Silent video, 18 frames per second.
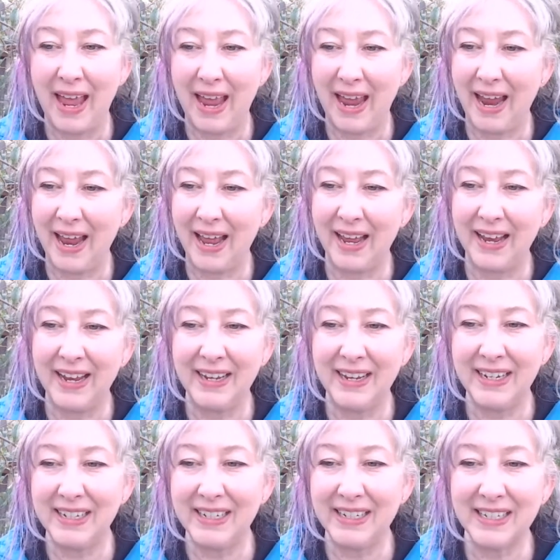
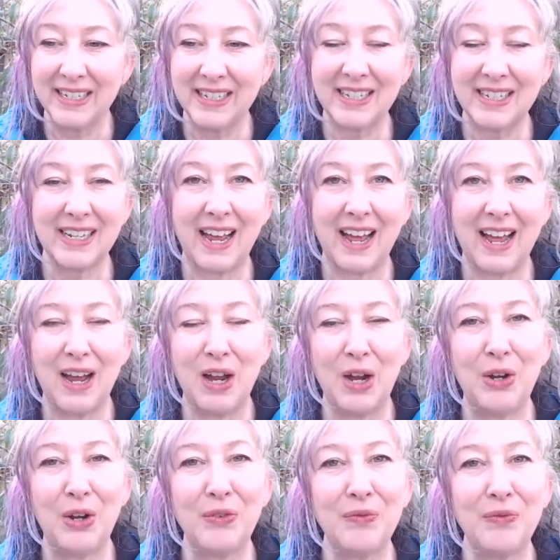And,
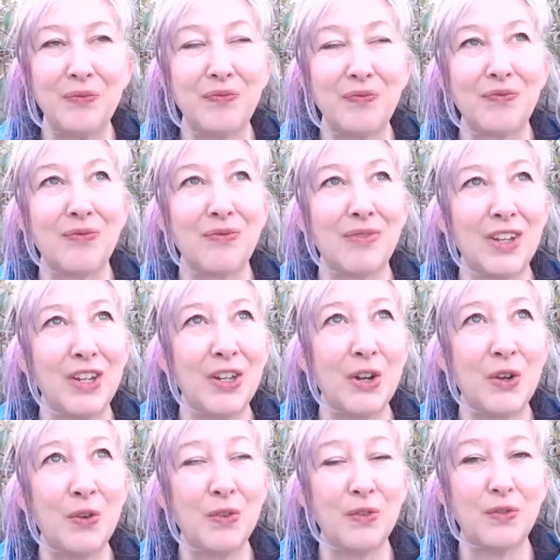
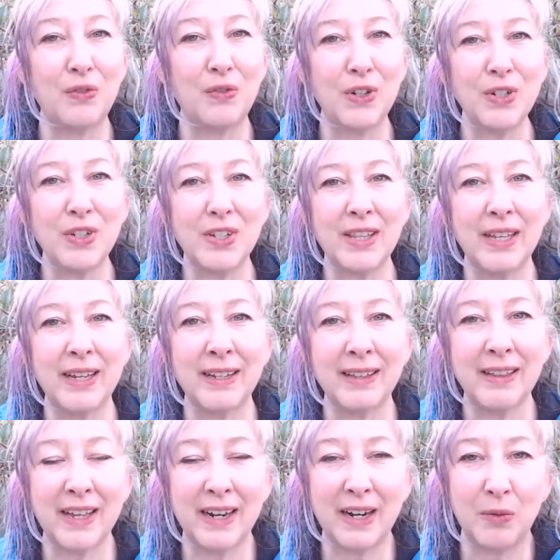the first thing
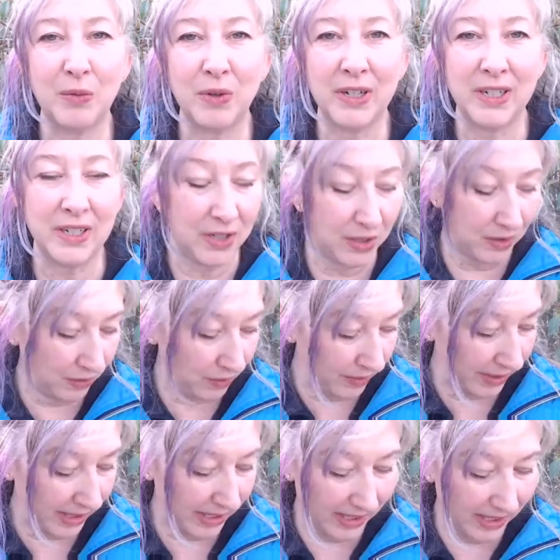that I want to do
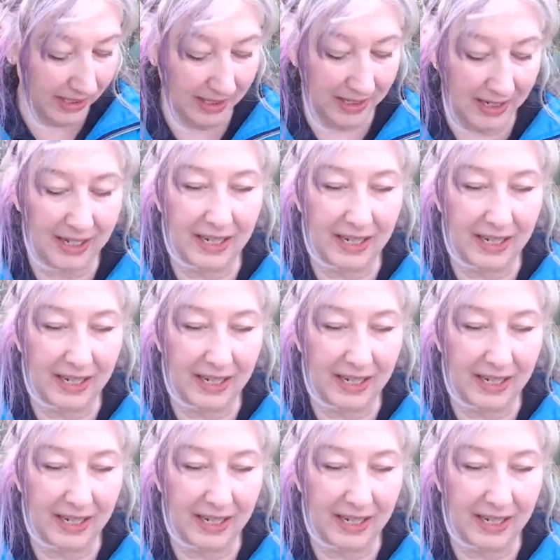is